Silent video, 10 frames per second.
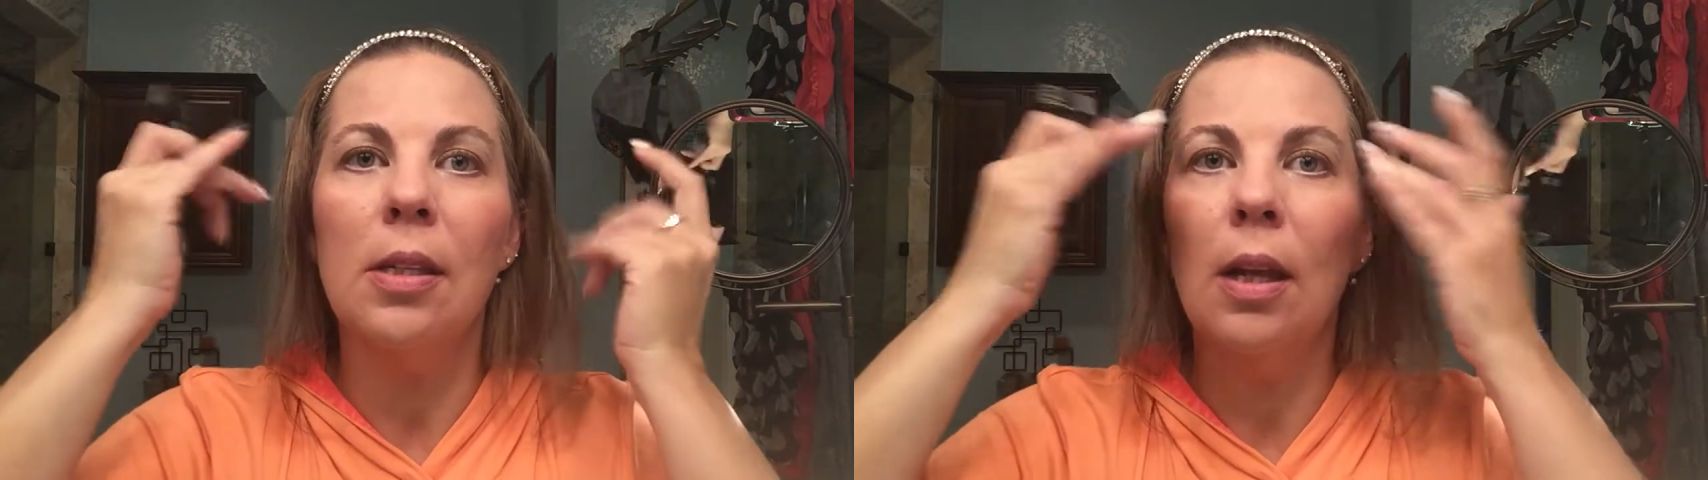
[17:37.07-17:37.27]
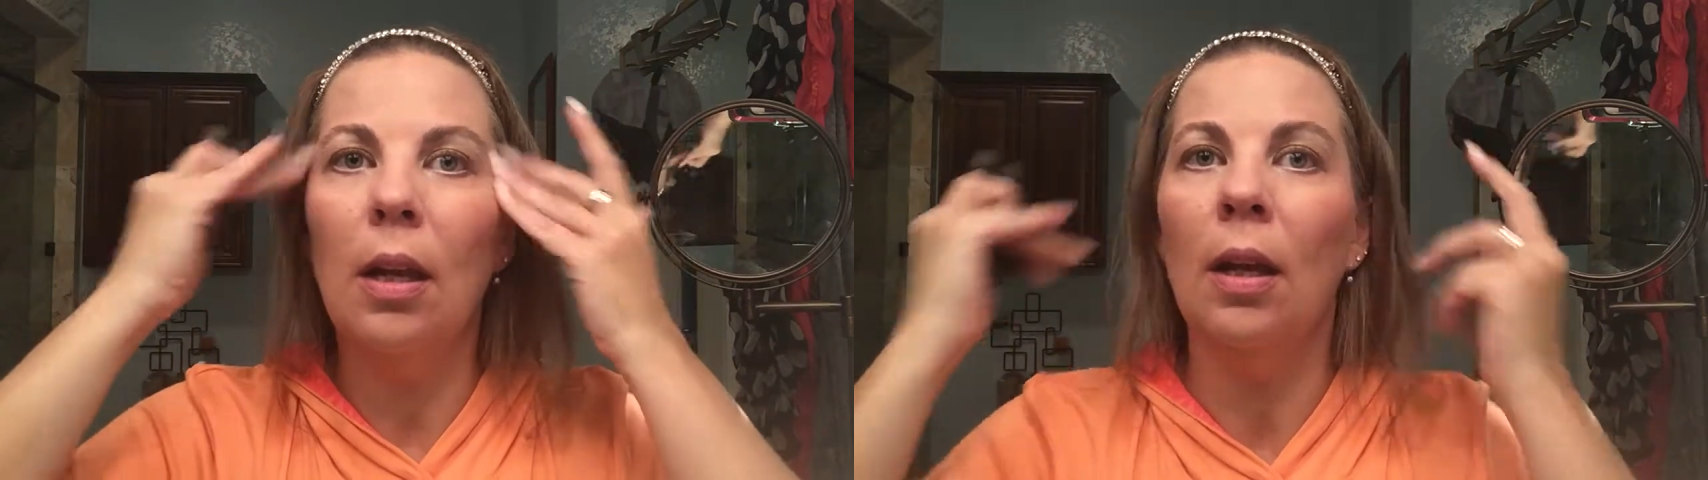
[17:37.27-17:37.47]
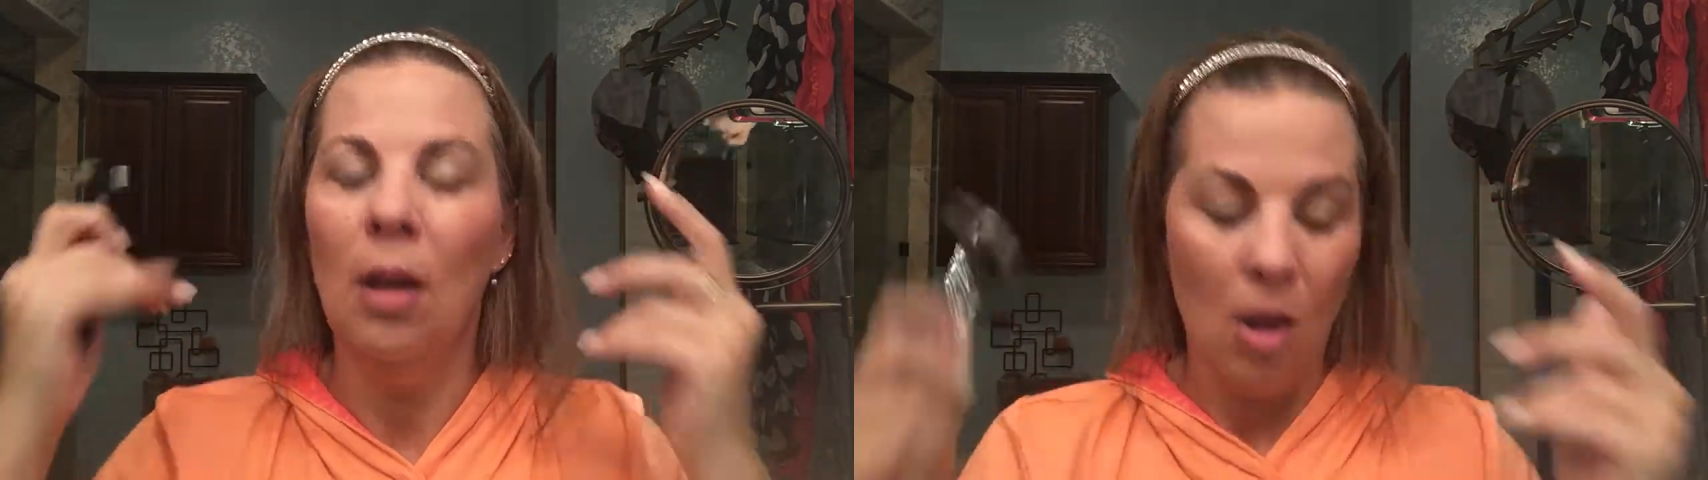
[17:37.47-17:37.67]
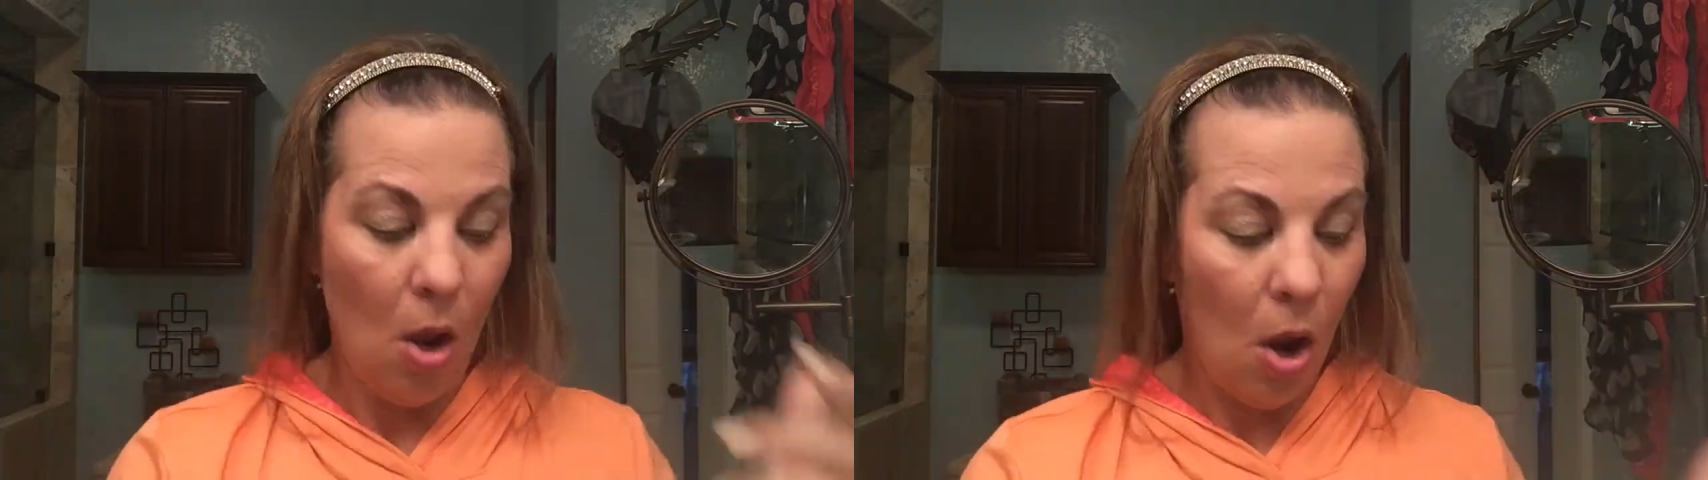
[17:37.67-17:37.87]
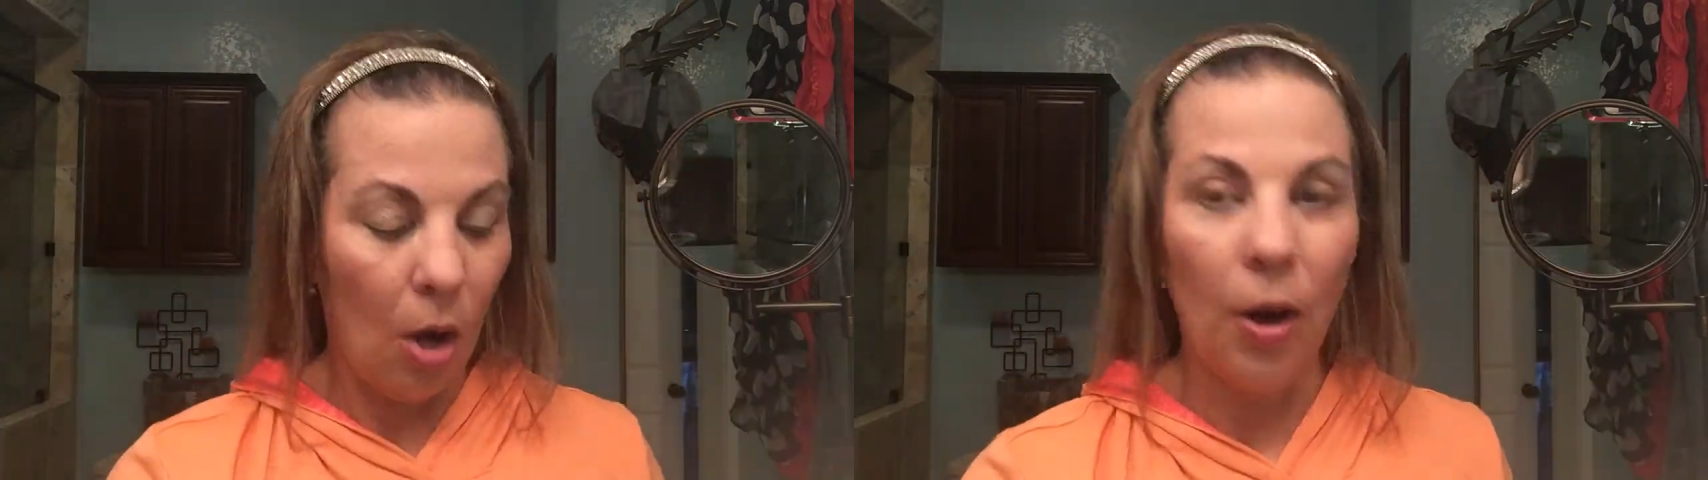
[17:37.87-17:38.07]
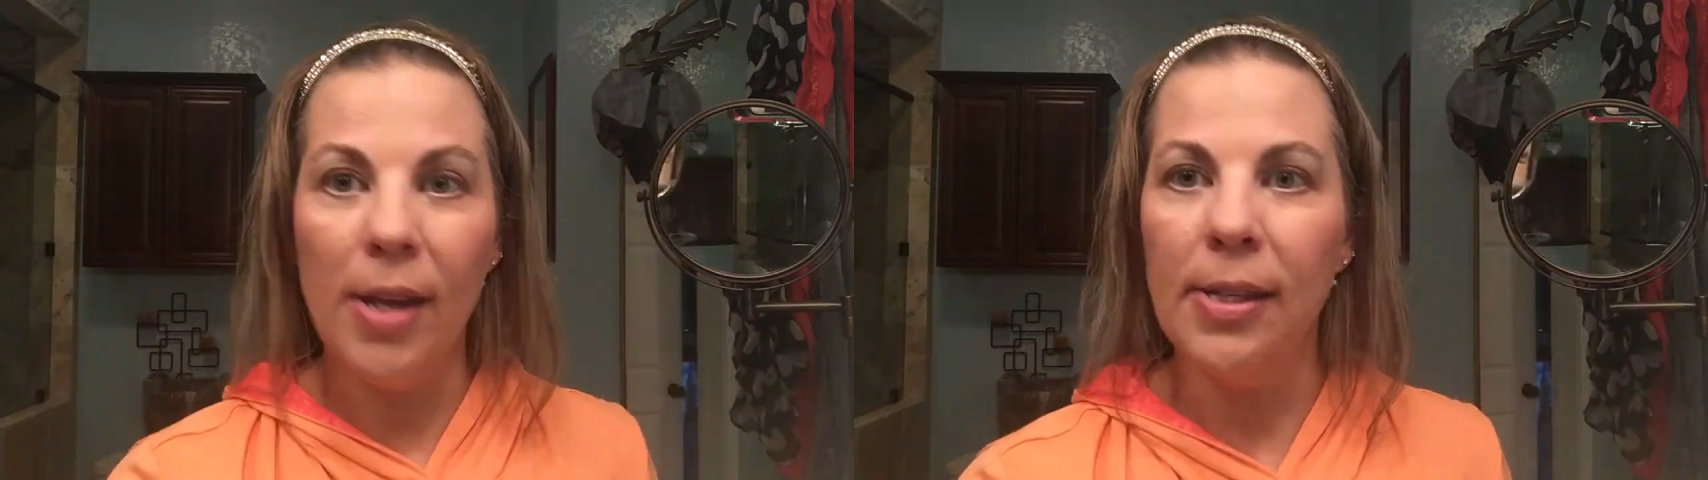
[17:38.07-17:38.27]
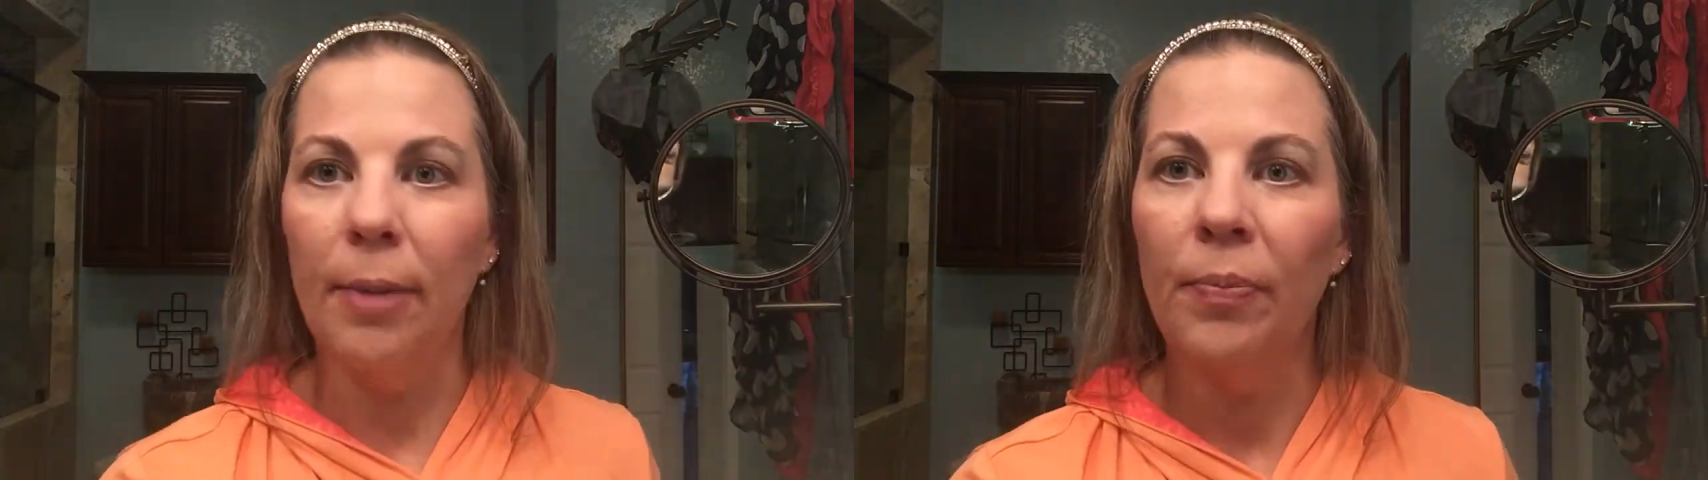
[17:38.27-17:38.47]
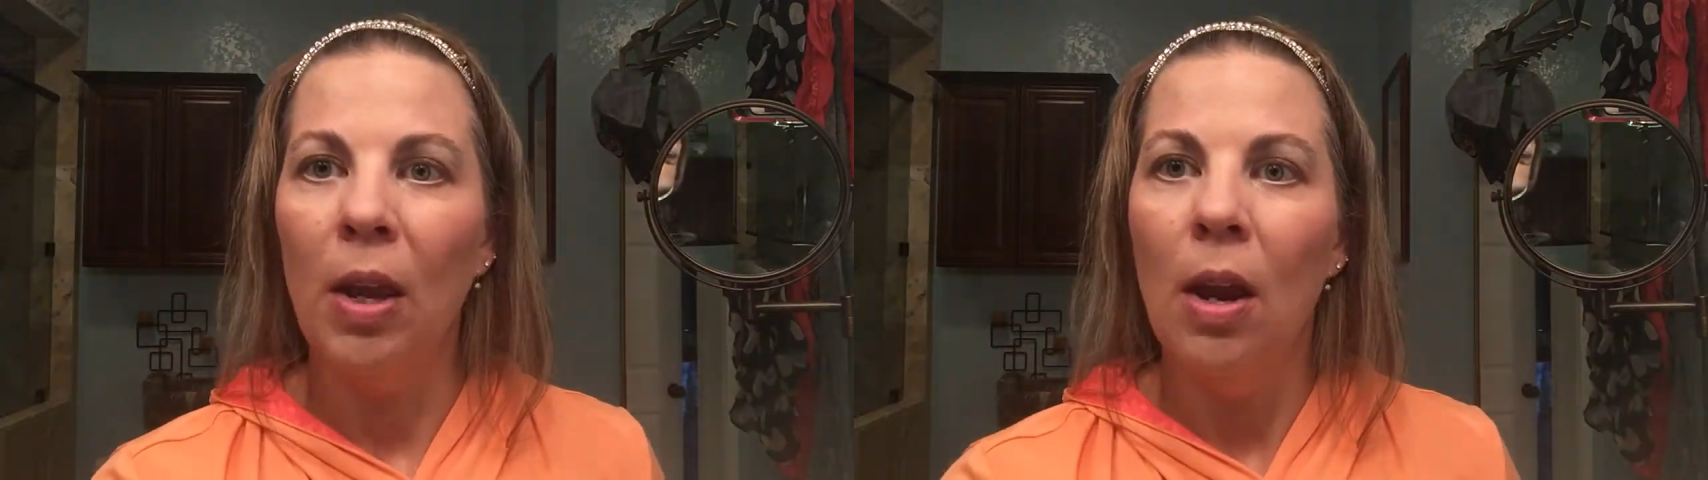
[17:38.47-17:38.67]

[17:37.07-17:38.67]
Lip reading: they are crazy.